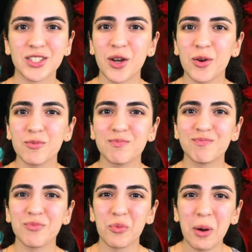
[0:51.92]
So
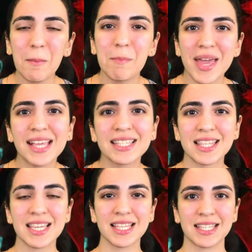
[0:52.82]
what makes these